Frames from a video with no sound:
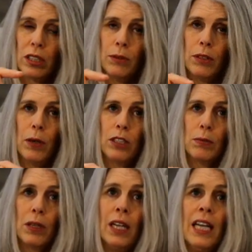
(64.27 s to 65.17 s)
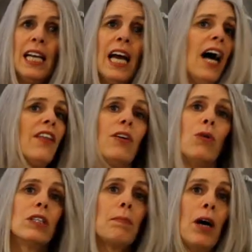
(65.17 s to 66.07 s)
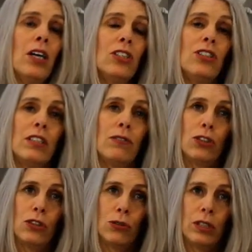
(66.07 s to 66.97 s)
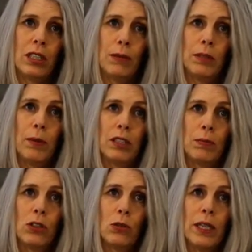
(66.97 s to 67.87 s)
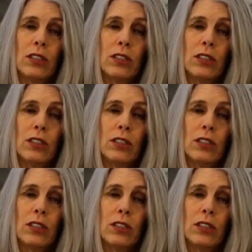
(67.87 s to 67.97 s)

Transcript: a time as possible, and they want the partners in for as short a time as possible as well.